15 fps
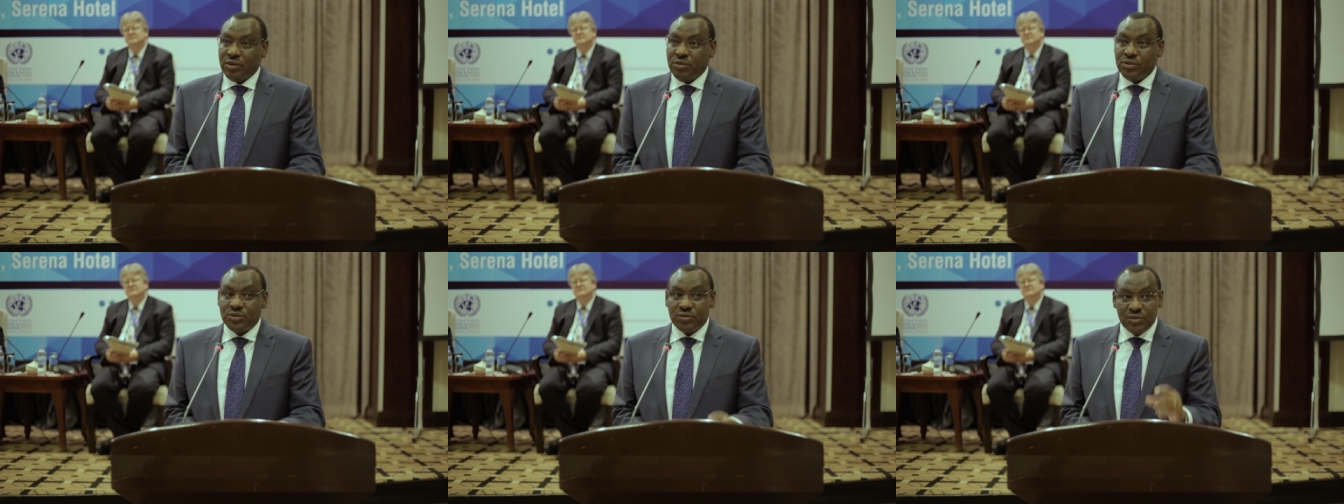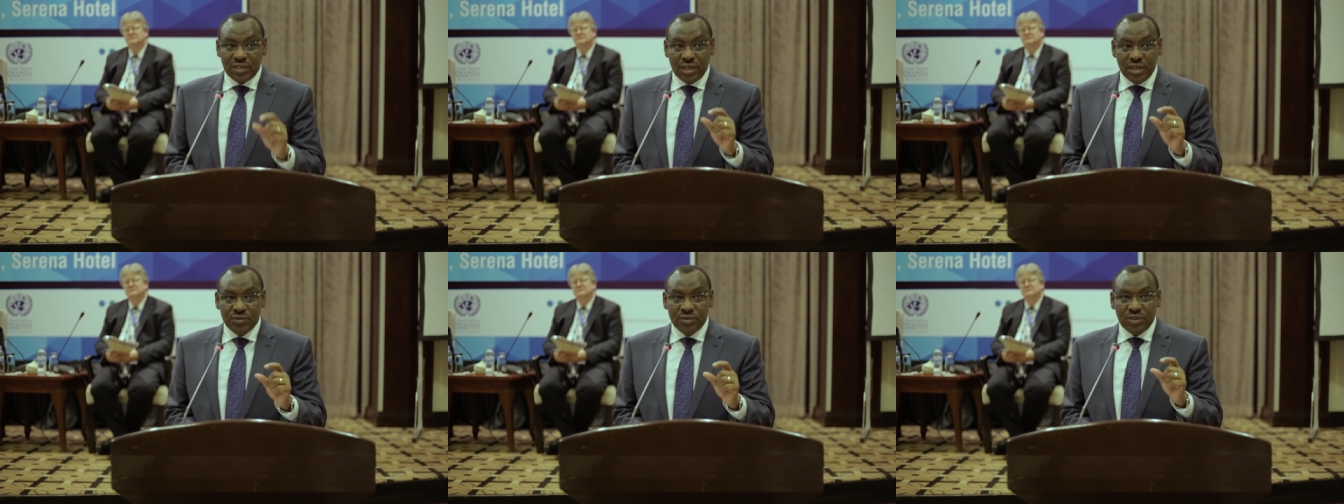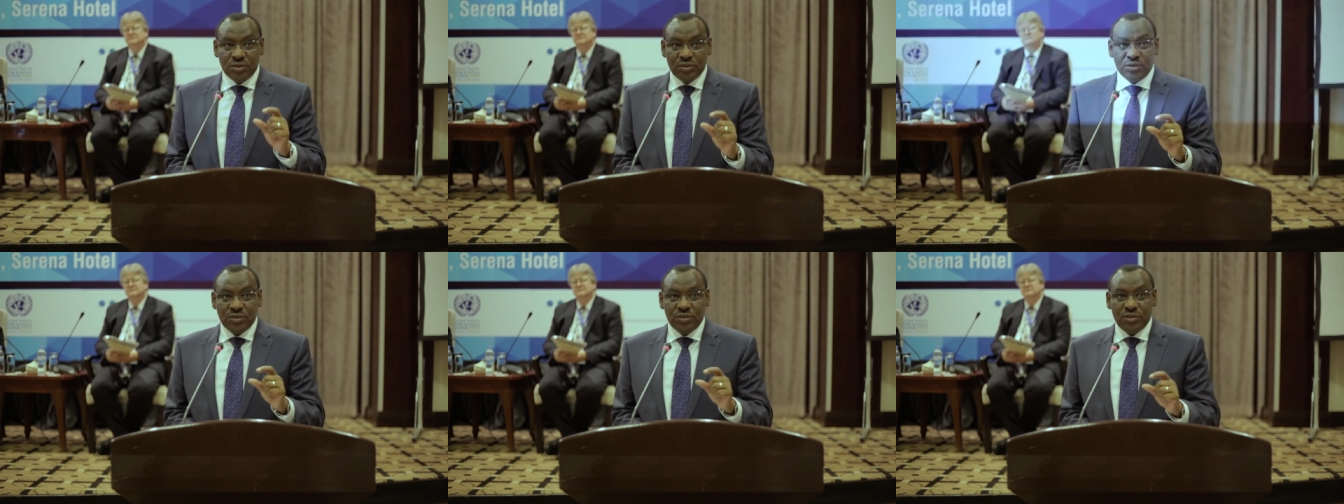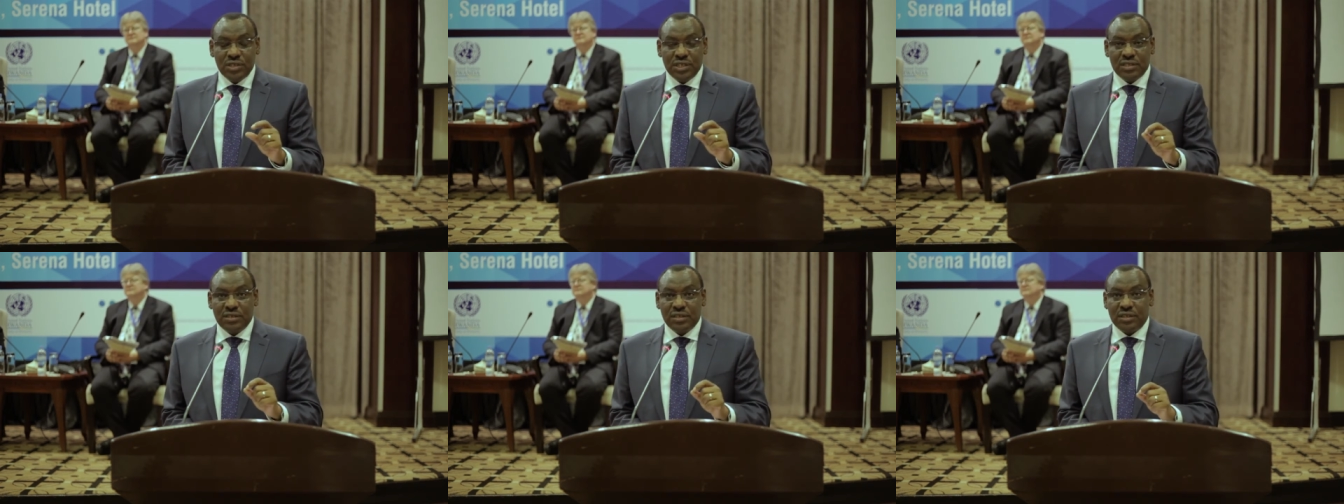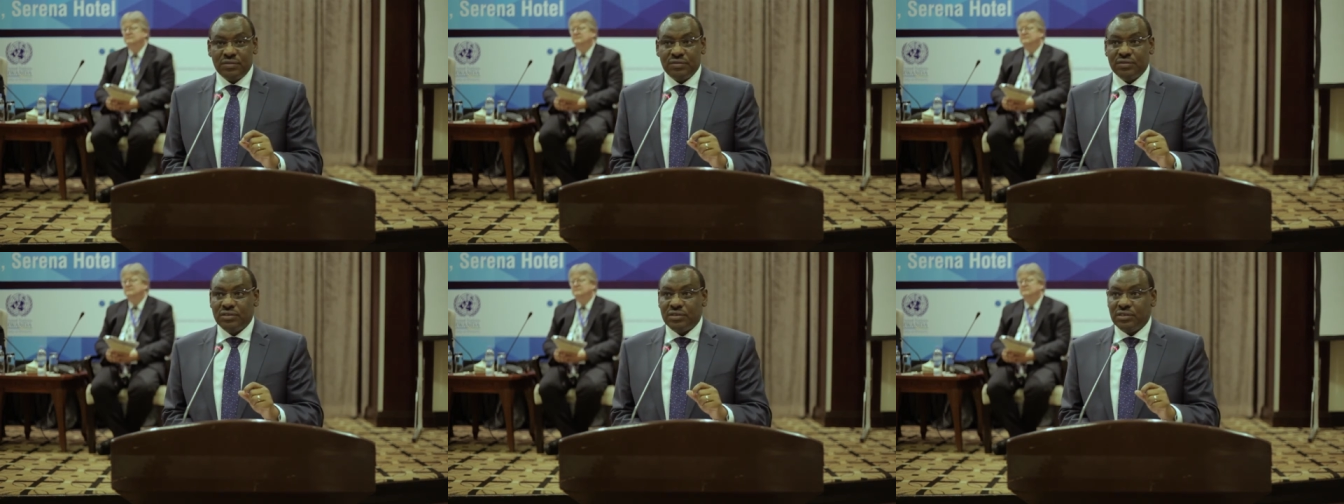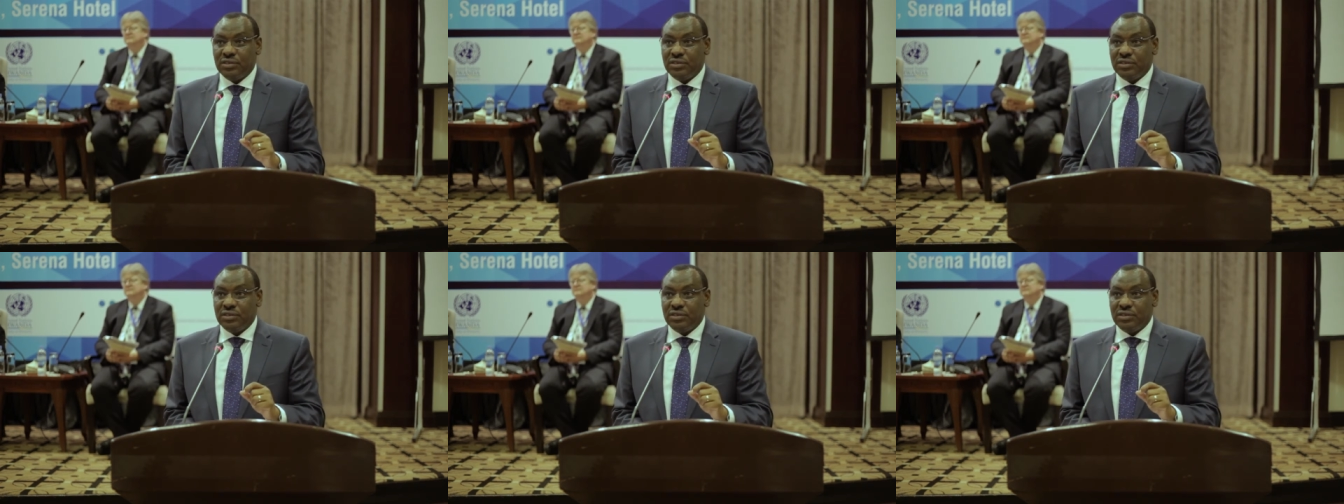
was to start with the Constitution itself,